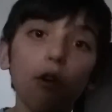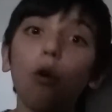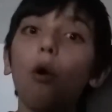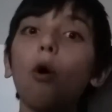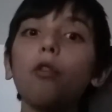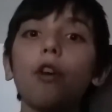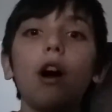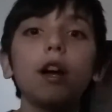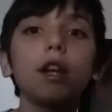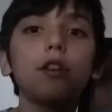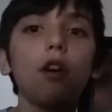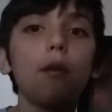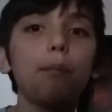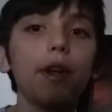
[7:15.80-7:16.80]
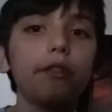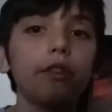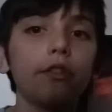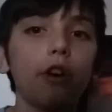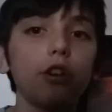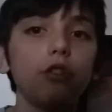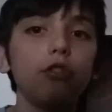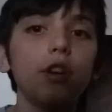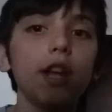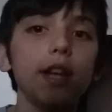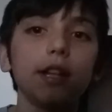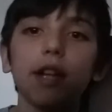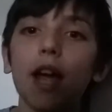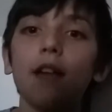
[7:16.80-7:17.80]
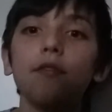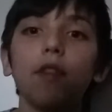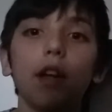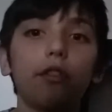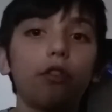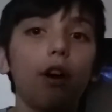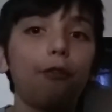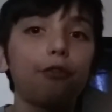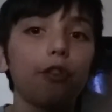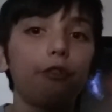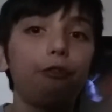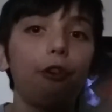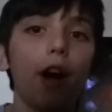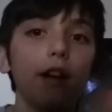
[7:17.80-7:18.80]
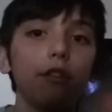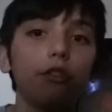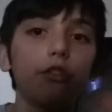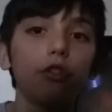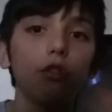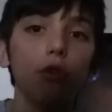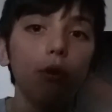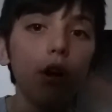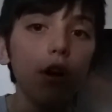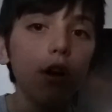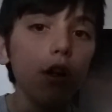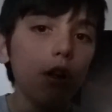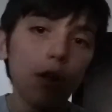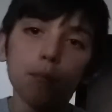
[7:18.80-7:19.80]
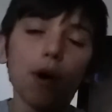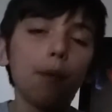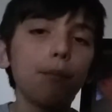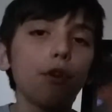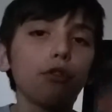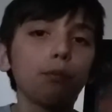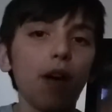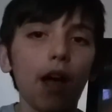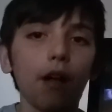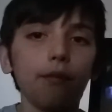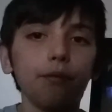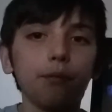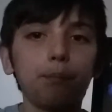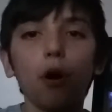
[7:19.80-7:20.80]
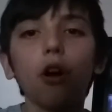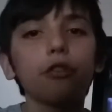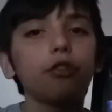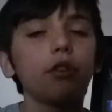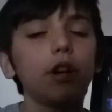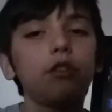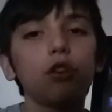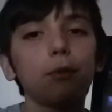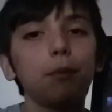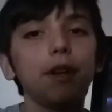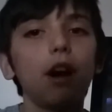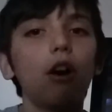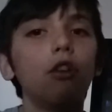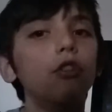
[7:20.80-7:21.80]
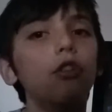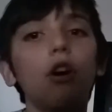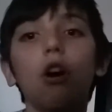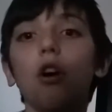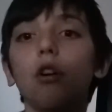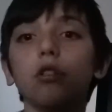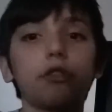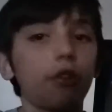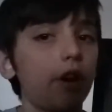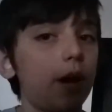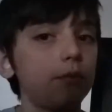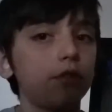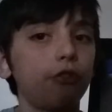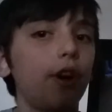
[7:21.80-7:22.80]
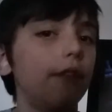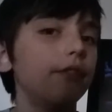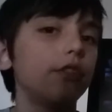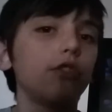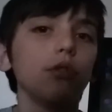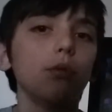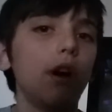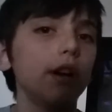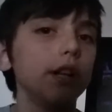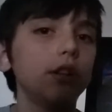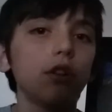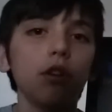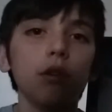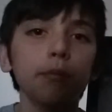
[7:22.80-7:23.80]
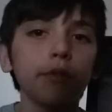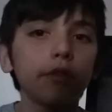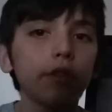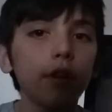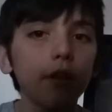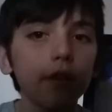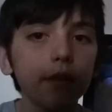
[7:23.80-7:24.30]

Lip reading: All the honeycomb pieces are unique, and they're tough to find too. Mumbo's Mountain, personally, took me a long time to find the 2 honeycombs.